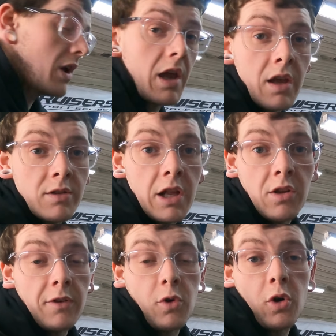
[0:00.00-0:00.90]
And then
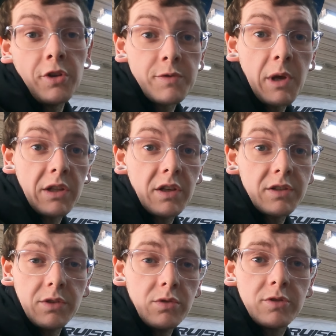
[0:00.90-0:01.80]
he'll have coils back there
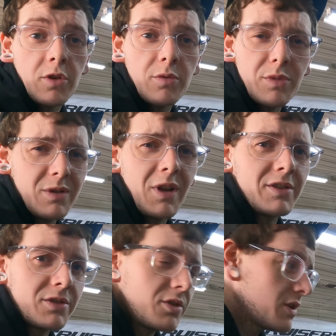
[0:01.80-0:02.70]
too, so it'll be
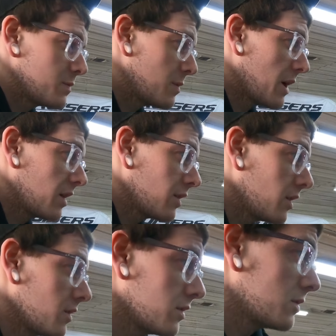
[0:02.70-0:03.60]
nice and crispy back there.